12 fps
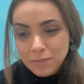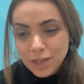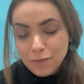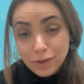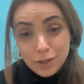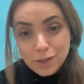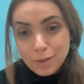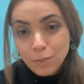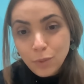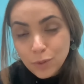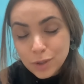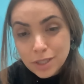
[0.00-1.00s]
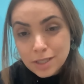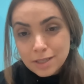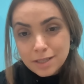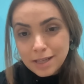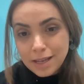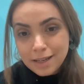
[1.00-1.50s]
given its
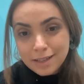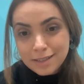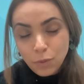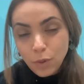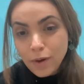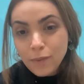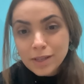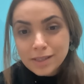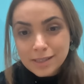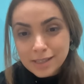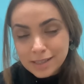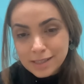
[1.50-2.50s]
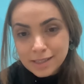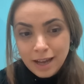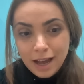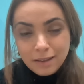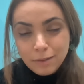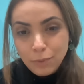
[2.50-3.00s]
importance and where it sits
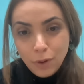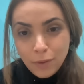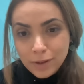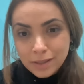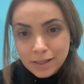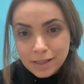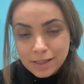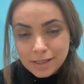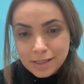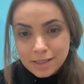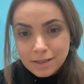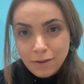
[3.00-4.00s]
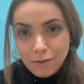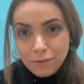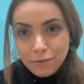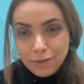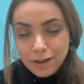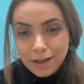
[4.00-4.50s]
at the priority list of
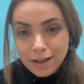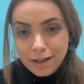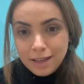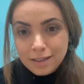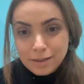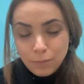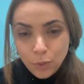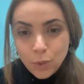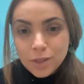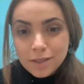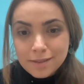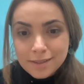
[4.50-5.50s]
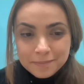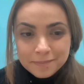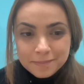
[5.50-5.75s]
its importance.